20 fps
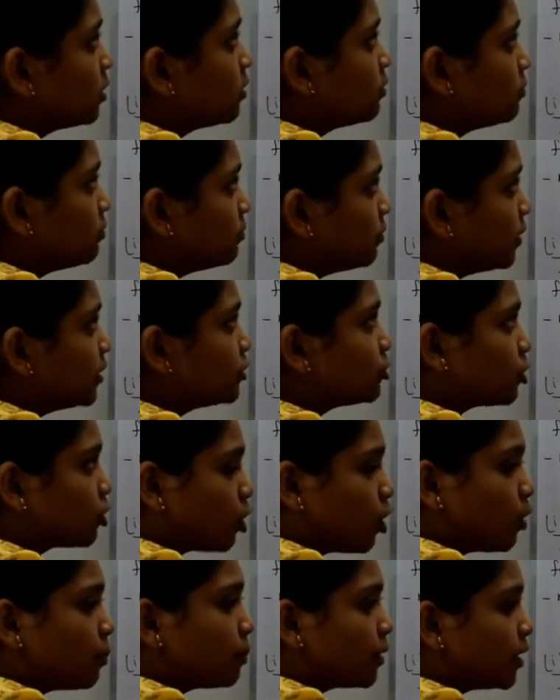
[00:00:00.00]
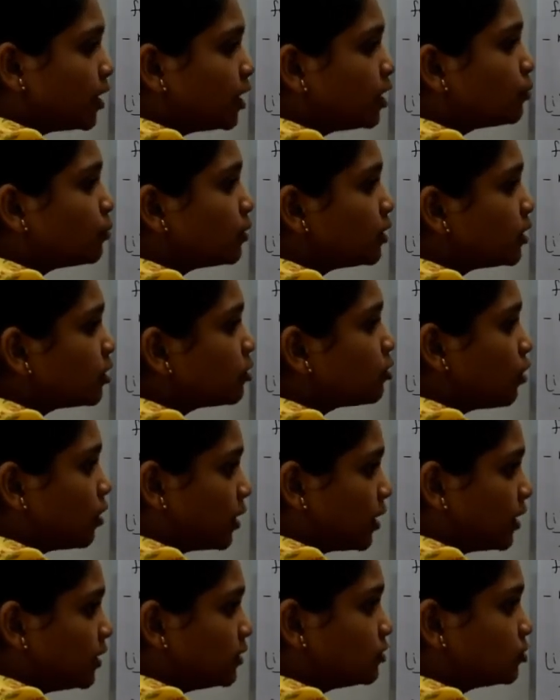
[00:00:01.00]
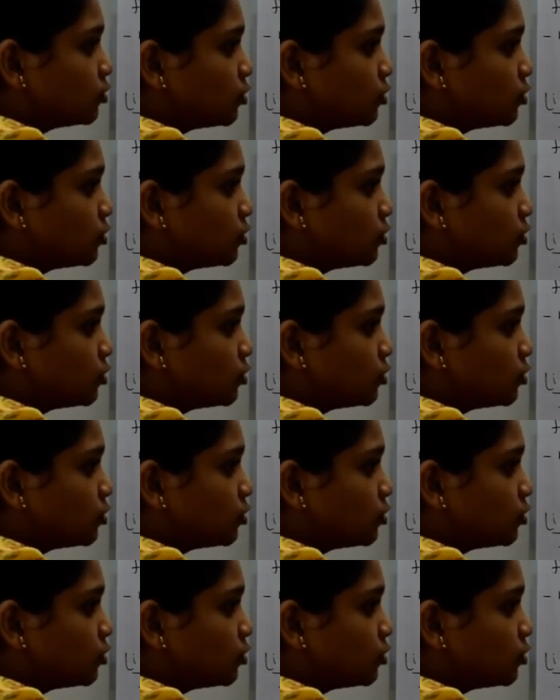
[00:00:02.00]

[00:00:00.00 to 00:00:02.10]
Major component within organs.